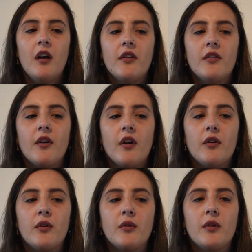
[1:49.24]

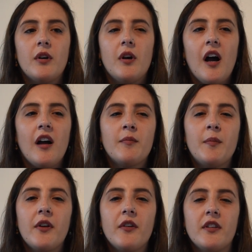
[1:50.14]
So I've
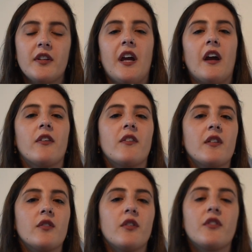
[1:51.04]
been under the care of the
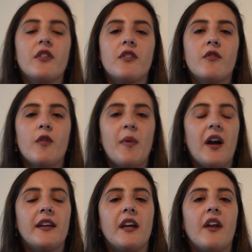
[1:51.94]
psychologist for
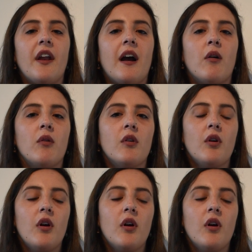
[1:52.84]
about a year now,